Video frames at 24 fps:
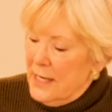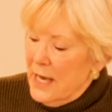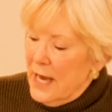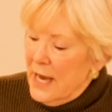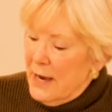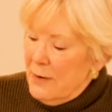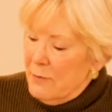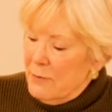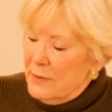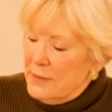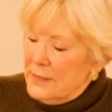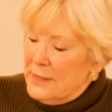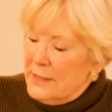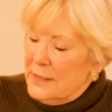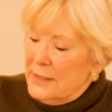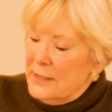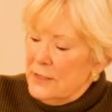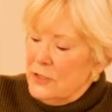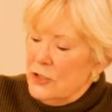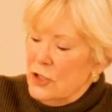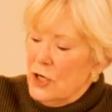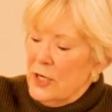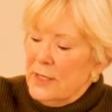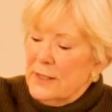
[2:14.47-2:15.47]
I would
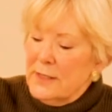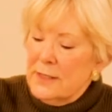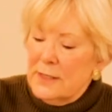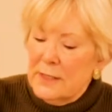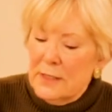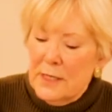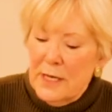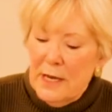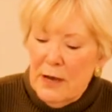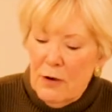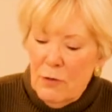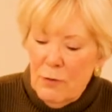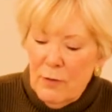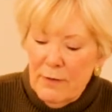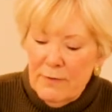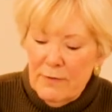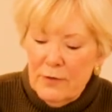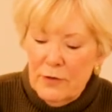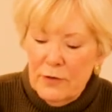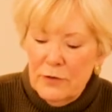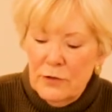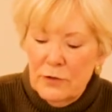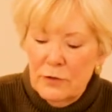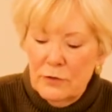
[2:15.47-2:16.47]
suggest,
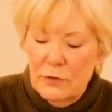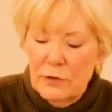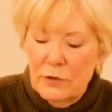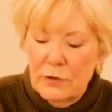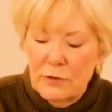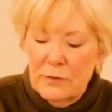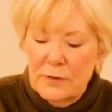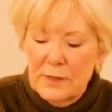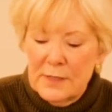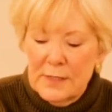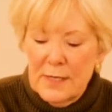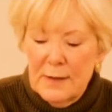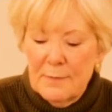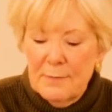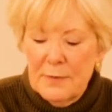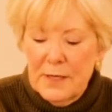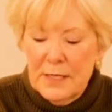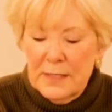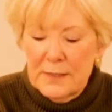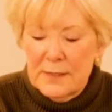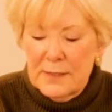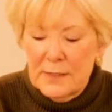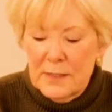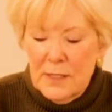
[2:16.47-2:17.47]
however, you use some
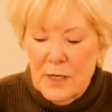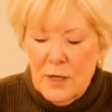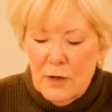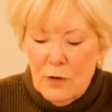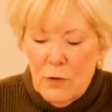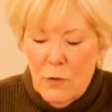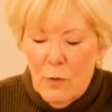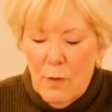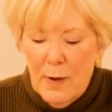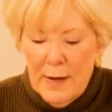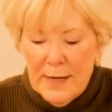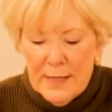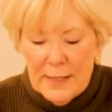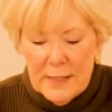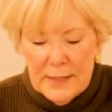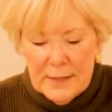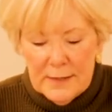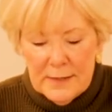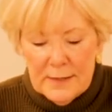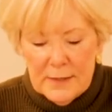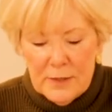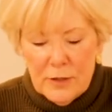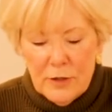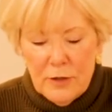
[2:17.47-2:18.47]
that's not quite
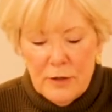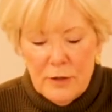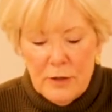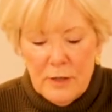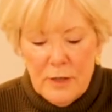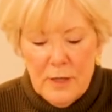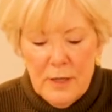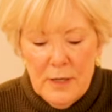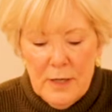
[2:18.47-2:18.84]
as dark.